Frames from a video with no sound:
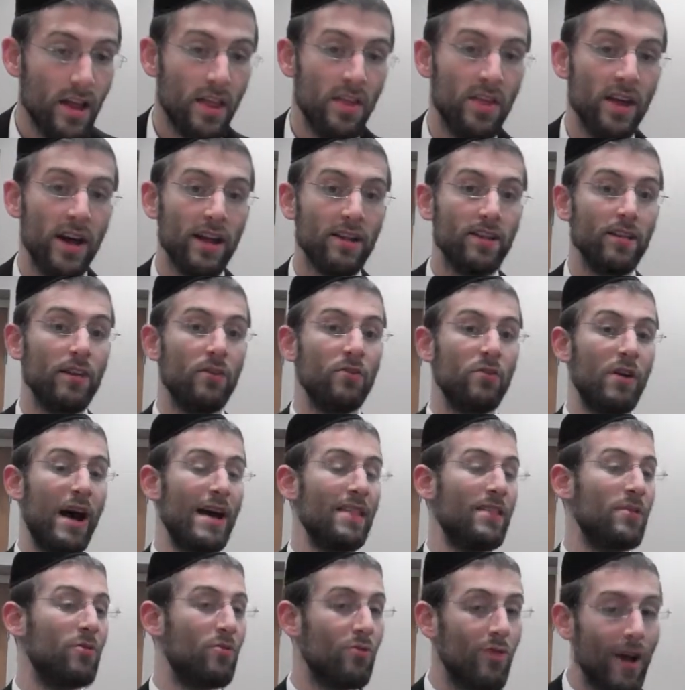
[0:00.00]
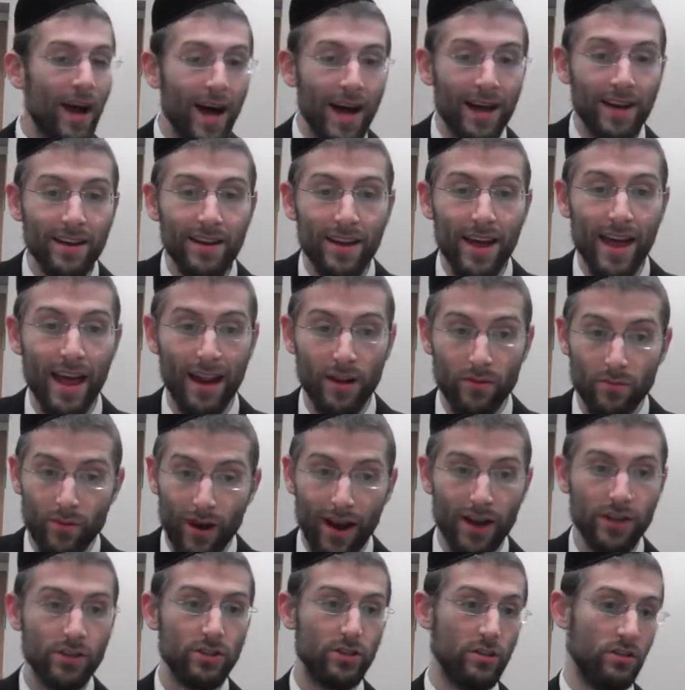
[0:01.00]
That the Ran and
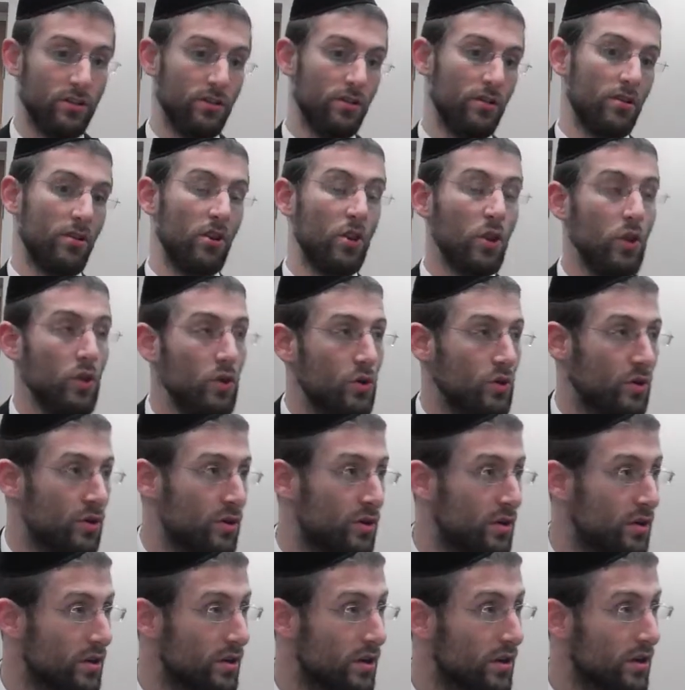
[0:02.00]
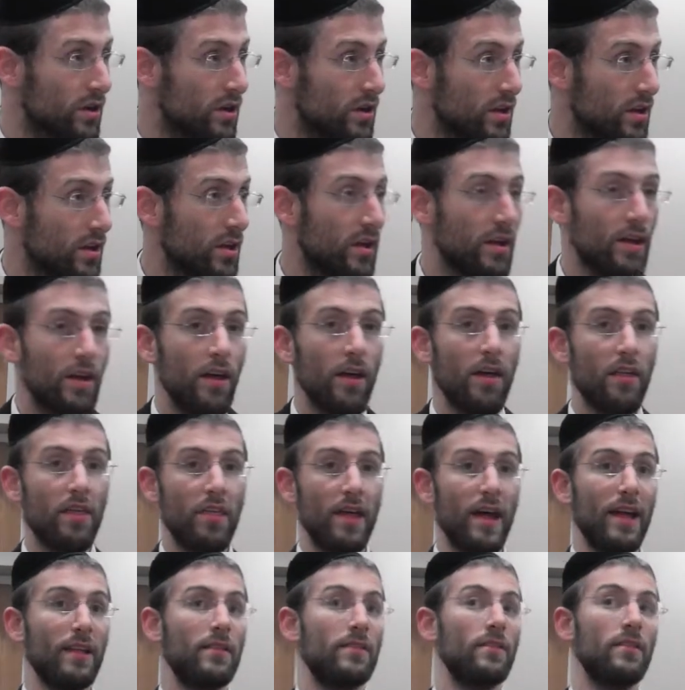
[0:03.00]
Rashi learn
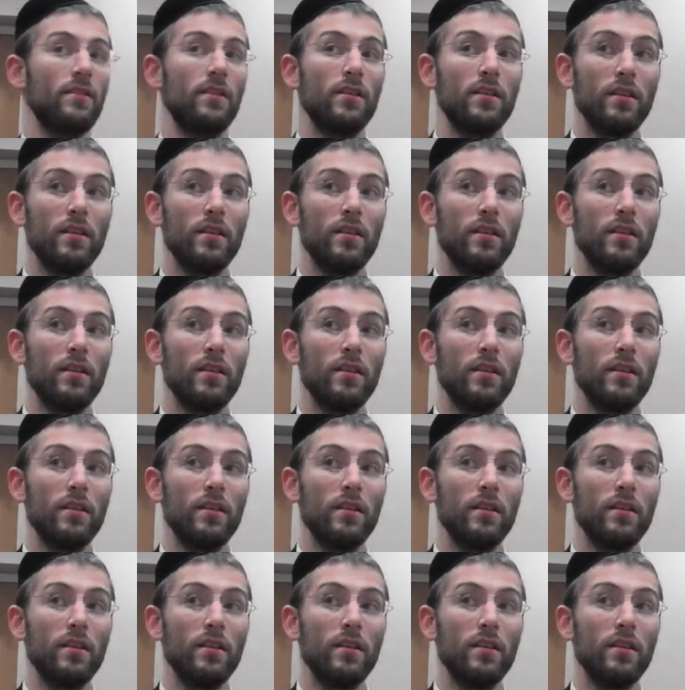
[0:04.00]
that